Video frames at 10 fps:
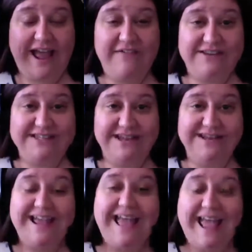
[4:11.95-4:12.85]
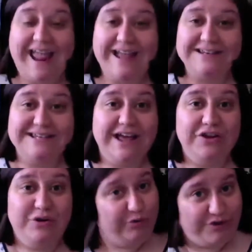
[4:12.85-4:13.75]
have it done and tell
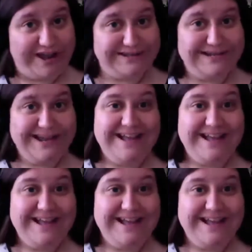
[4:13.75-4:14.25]
your friend.